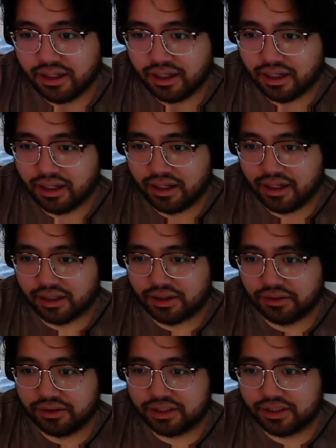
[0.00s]

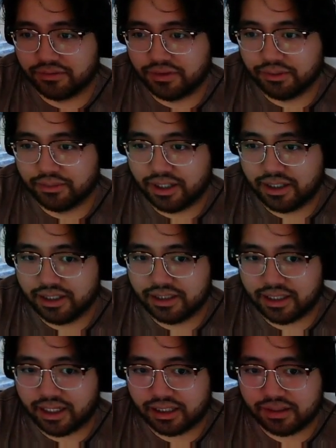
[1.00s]
Going to Vmon into
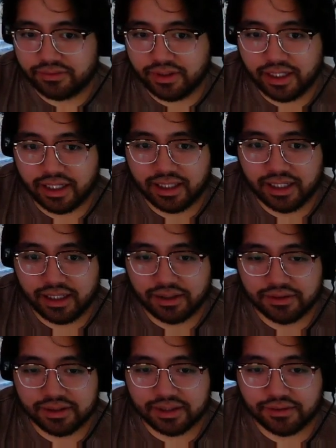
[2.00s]
XV, and then he
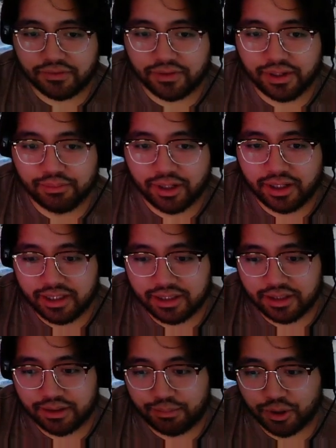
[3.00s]
goes into Flamemon into
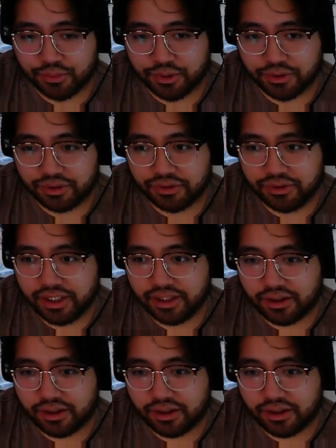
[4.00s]
the promo Goonie.